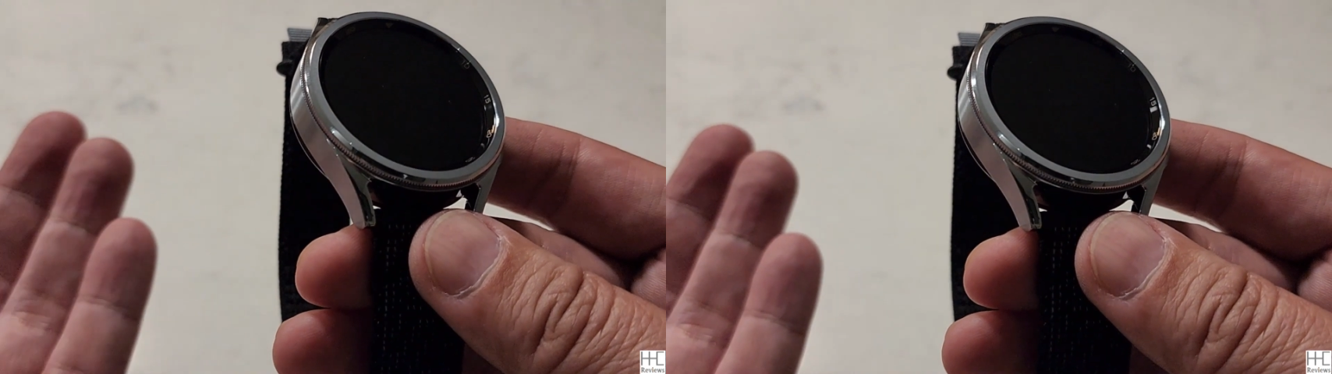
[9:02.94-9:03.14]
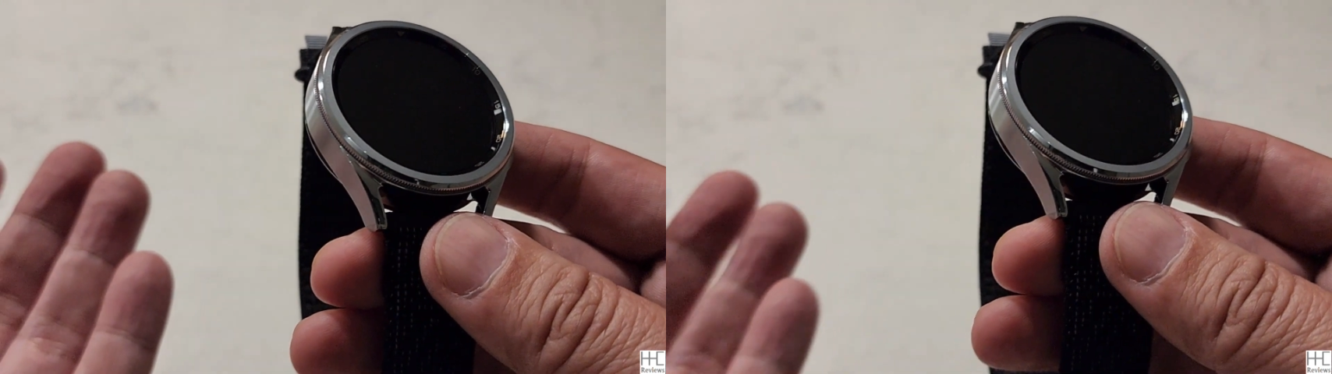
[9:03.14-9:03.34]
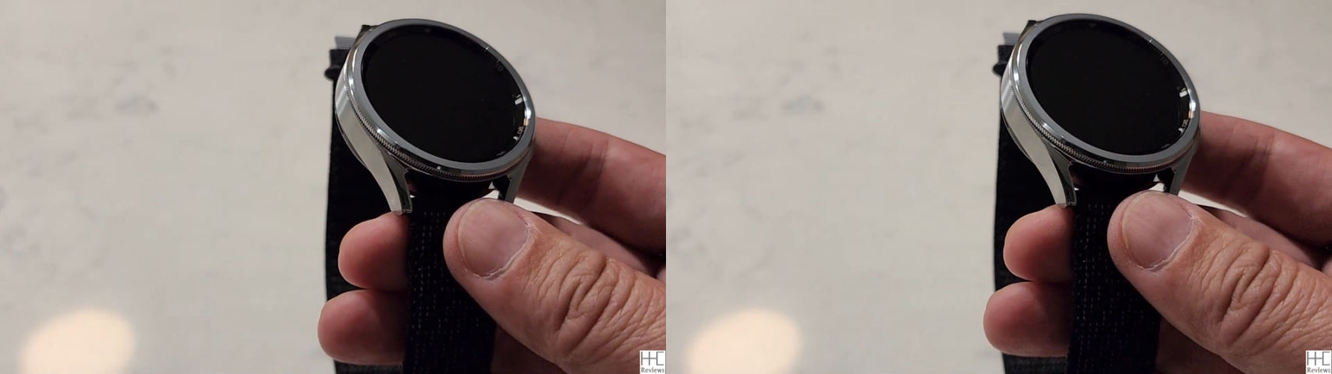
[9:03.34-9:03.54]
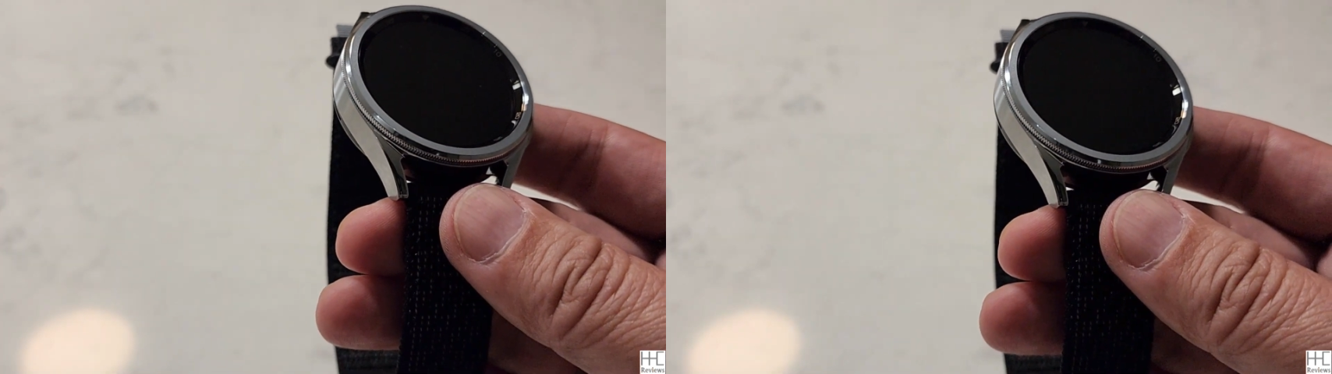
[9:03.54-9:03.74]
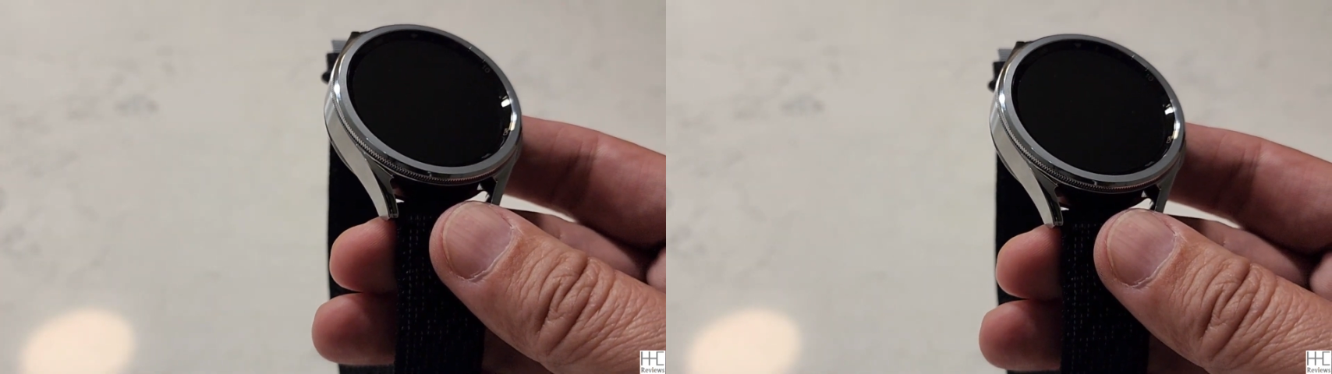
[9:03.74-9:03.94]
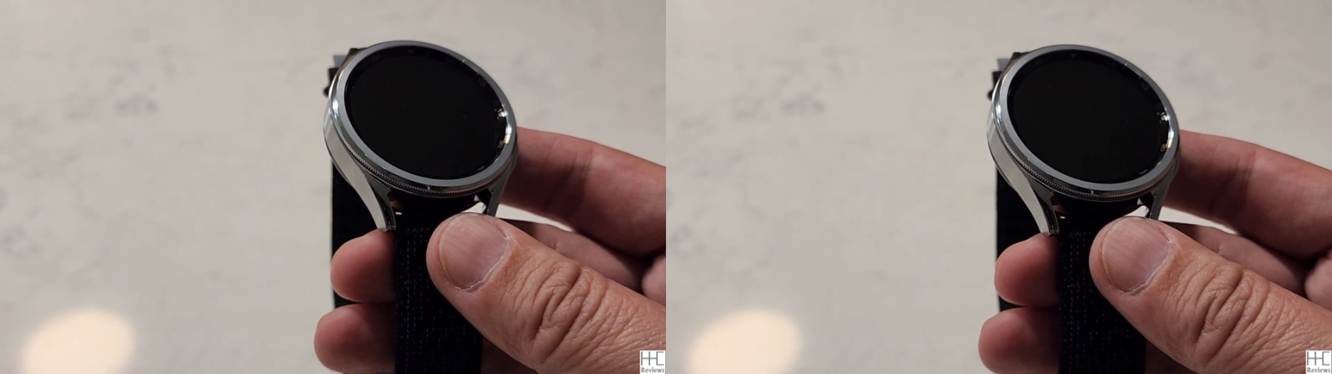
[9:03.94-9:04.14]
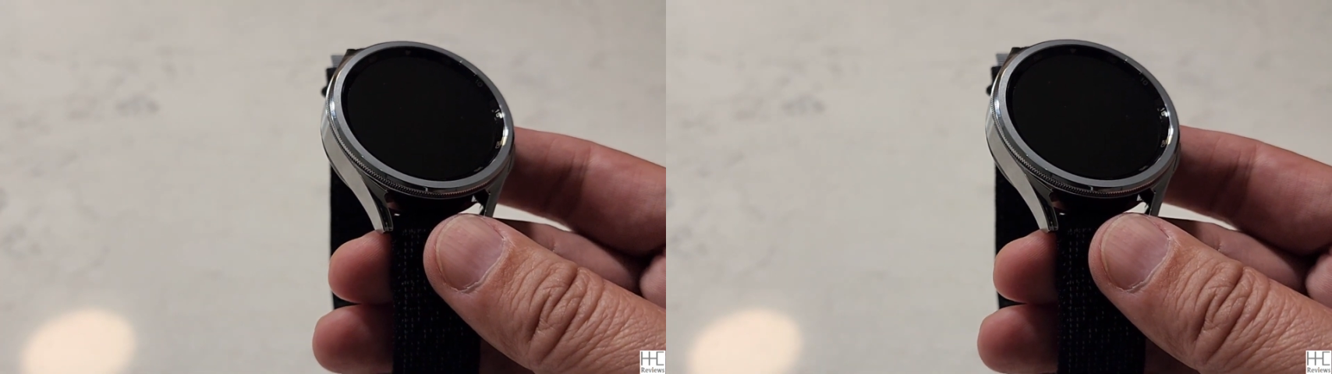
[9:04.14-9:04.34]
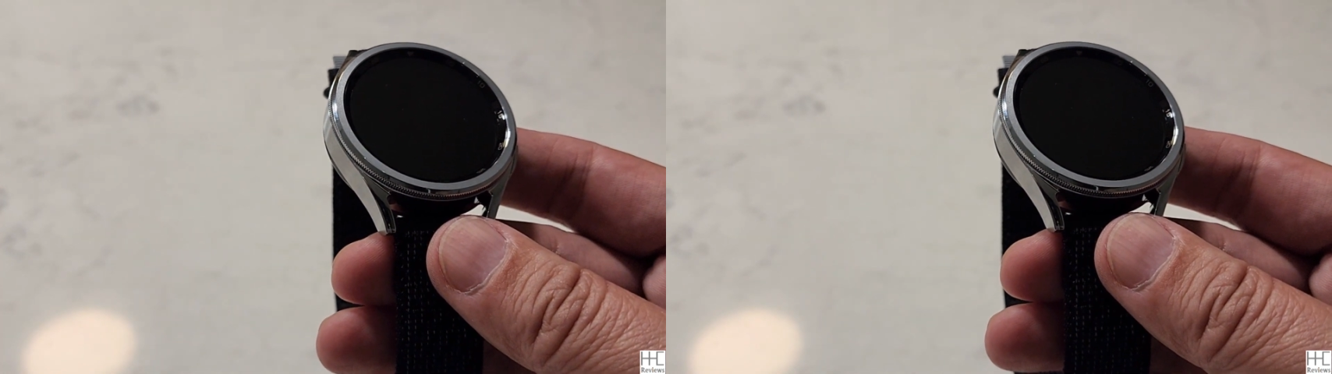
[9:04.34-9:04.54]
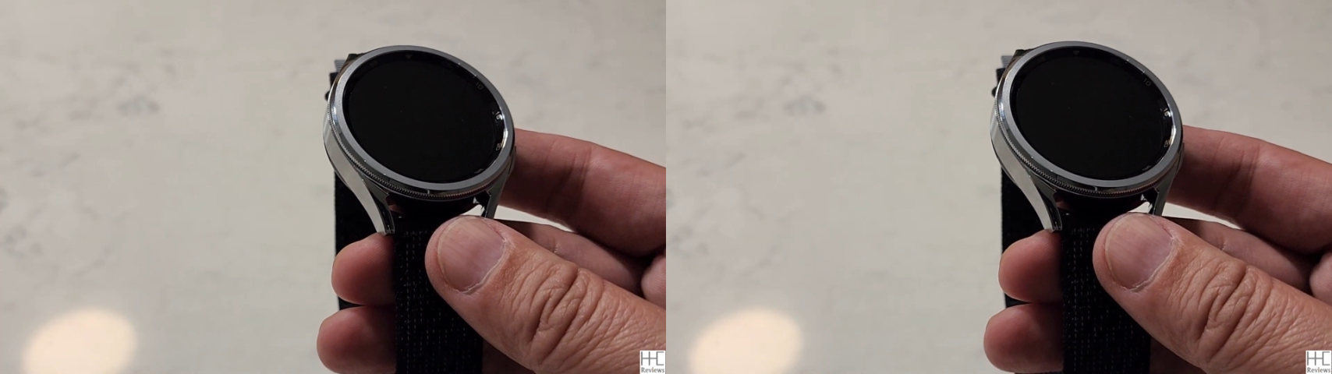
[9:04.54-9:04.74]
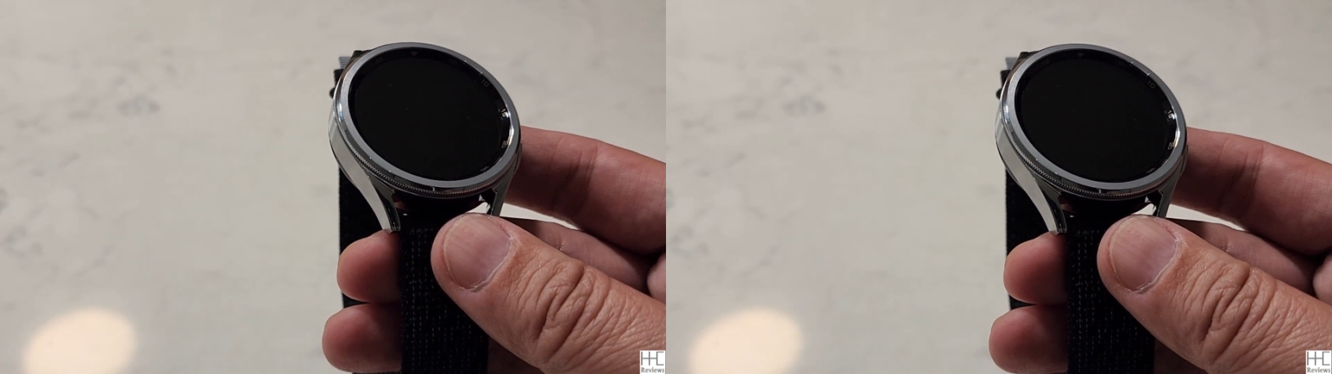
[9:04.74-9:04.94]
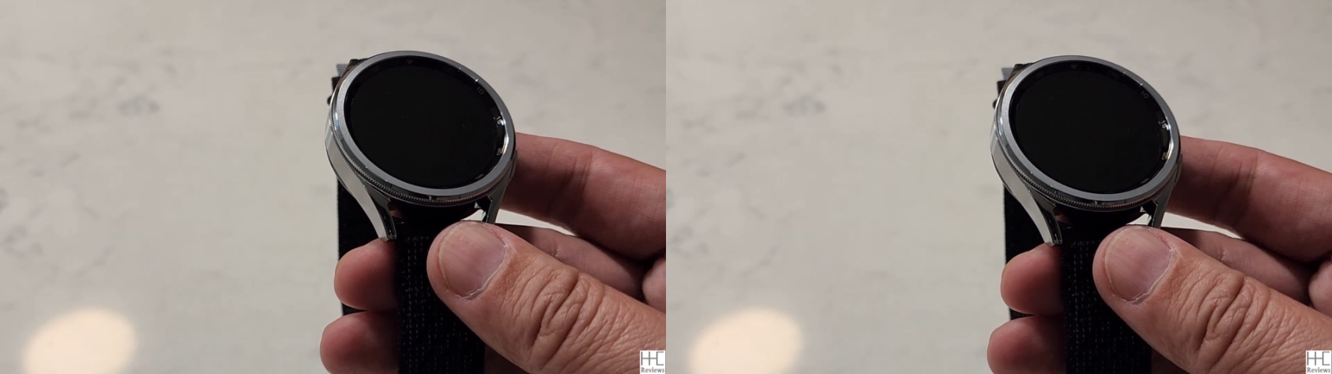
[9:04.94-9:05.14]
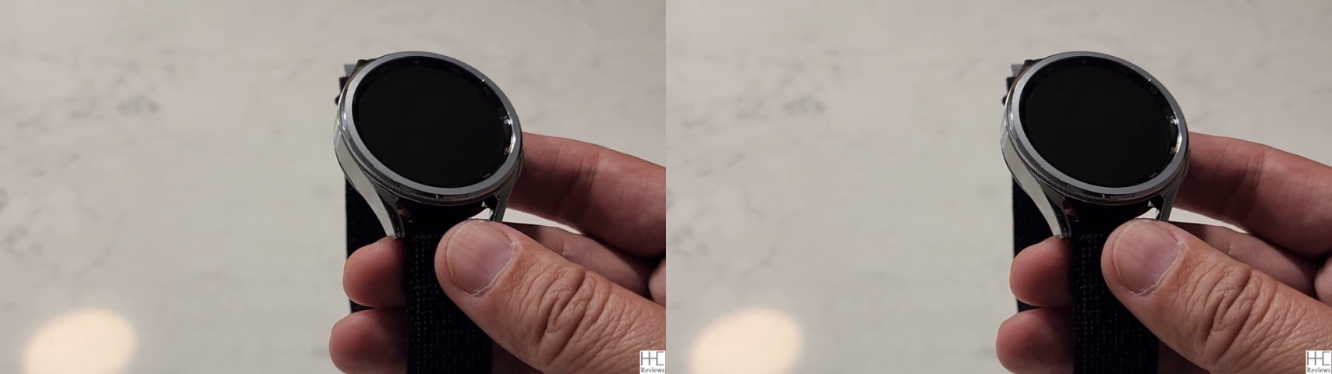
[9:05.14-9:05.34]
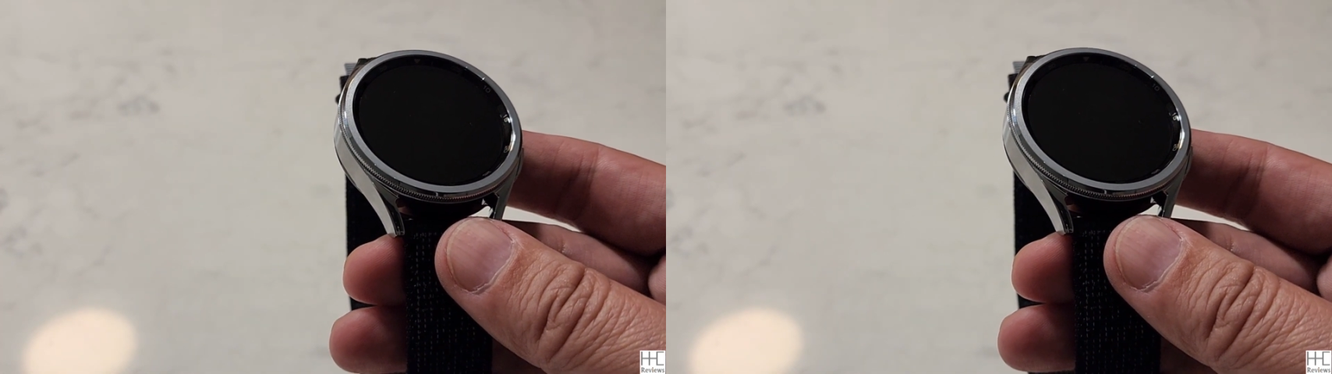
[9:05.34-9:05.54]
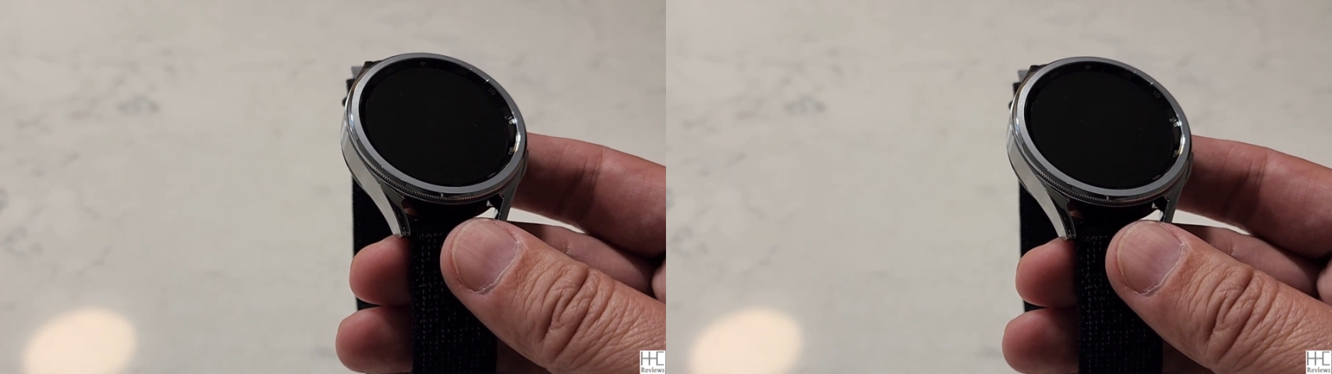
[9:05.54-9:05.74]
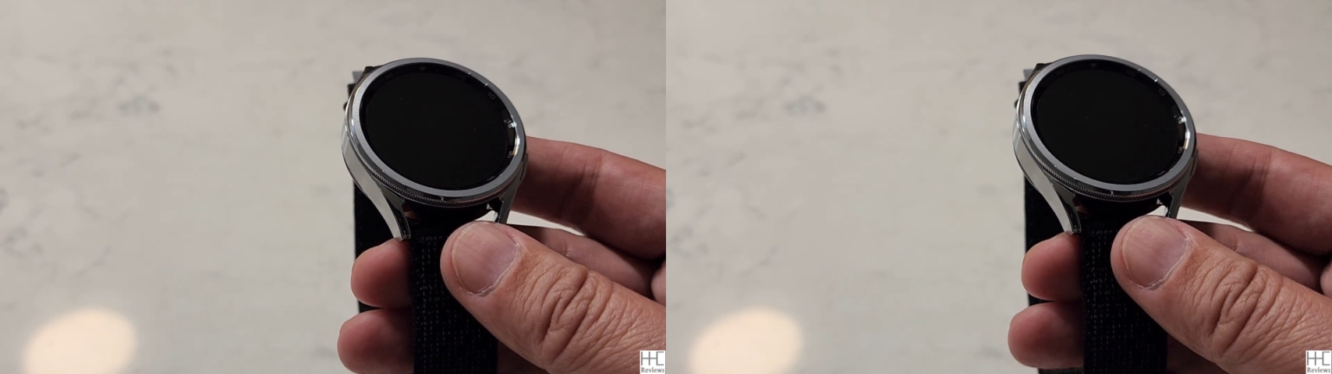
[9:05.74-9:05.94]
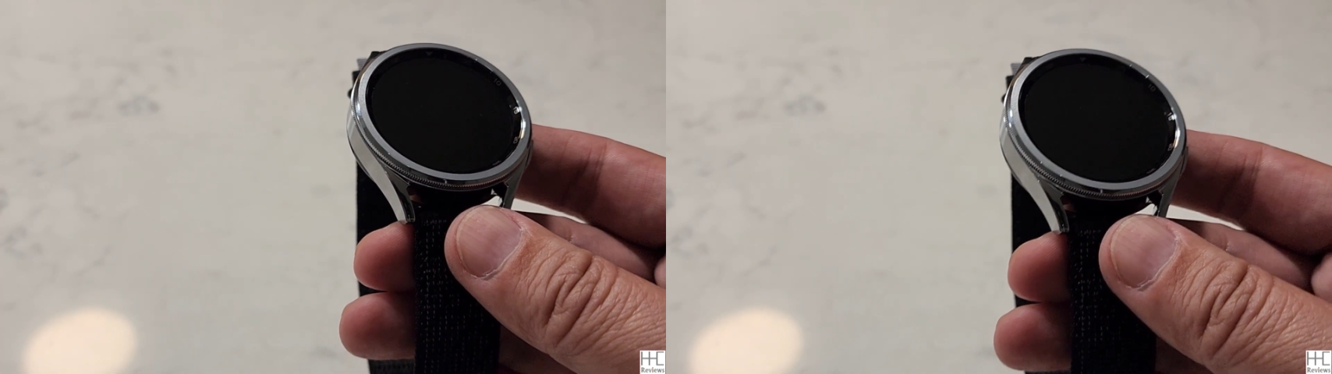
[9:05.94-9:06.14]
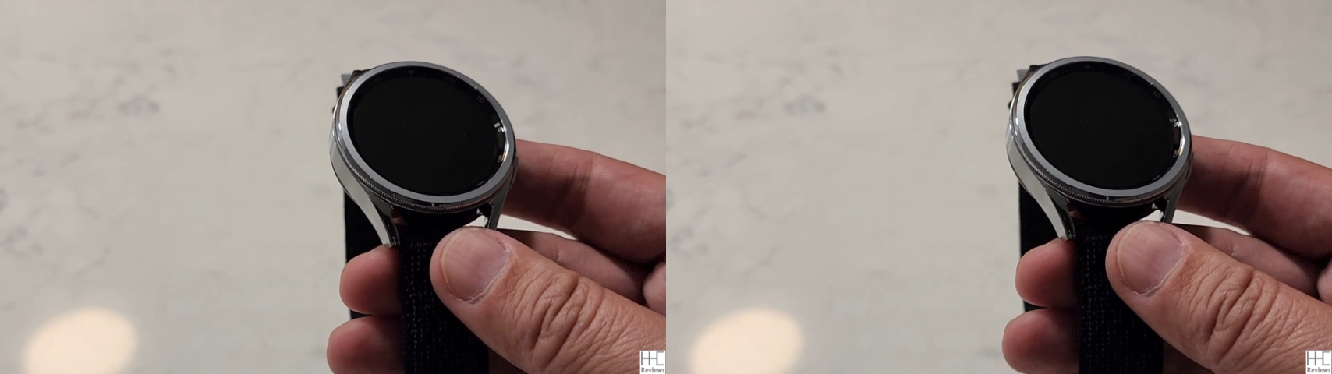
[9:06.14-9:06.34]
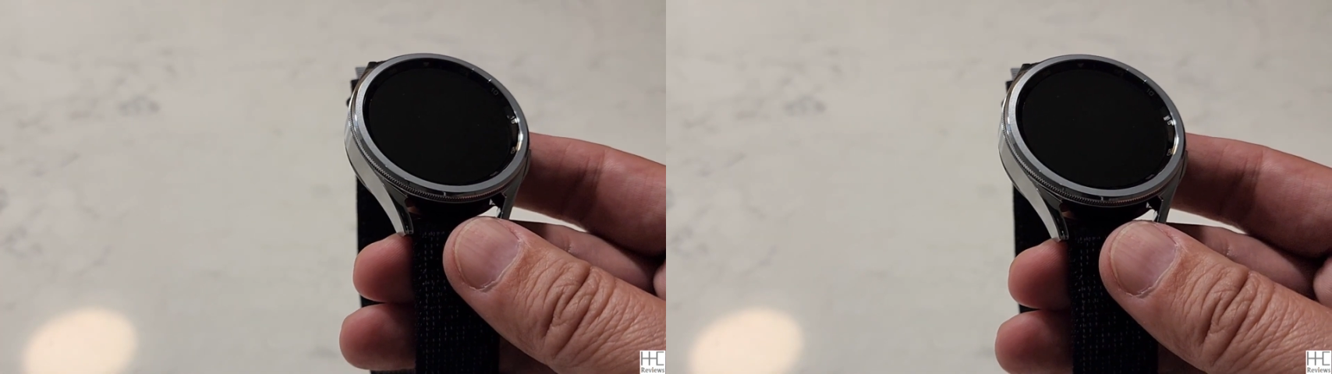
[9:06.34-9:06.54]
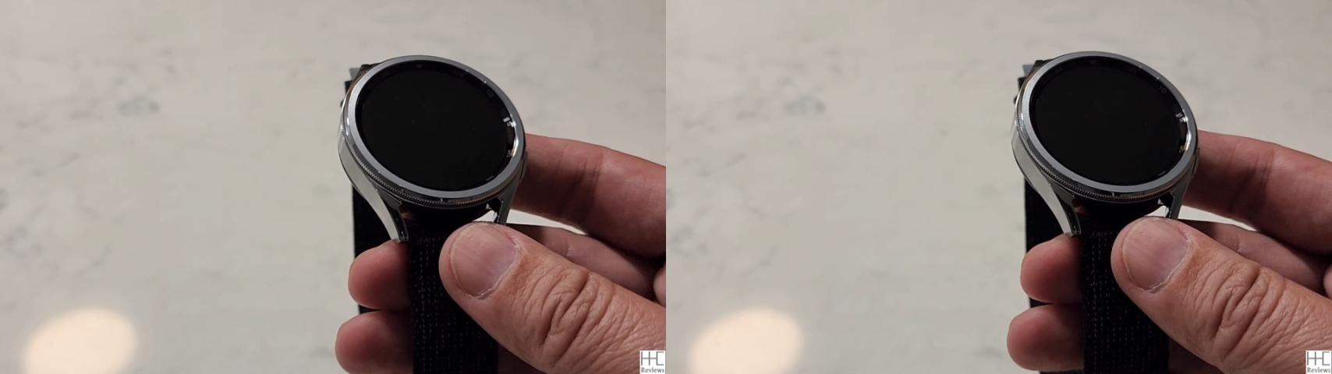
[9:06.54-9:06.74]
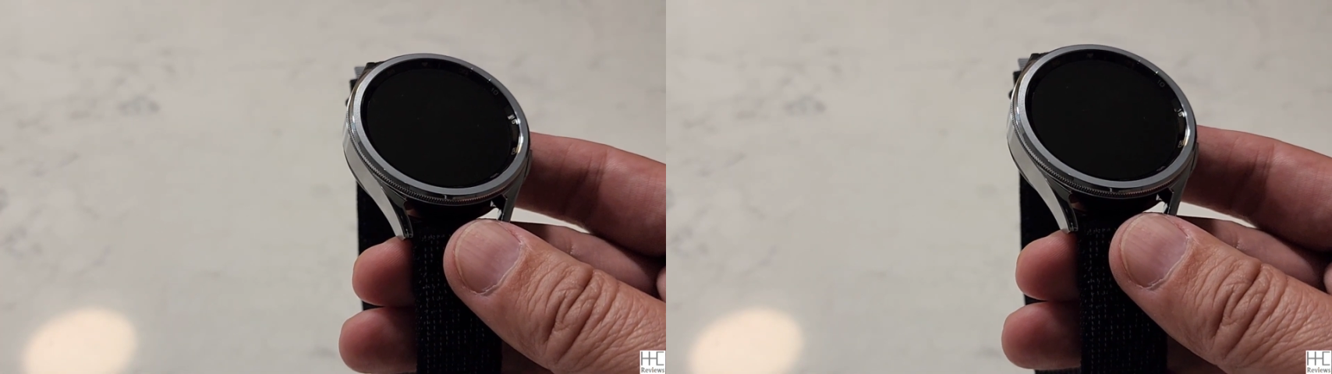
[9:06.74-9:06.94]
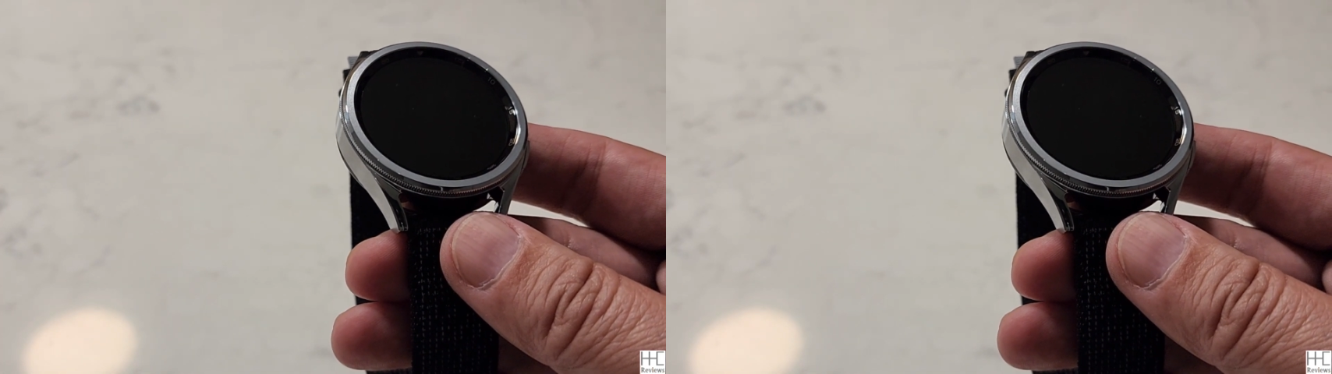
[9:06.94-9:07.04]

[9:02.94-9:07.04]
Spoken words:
Nobody's mouth can be seen.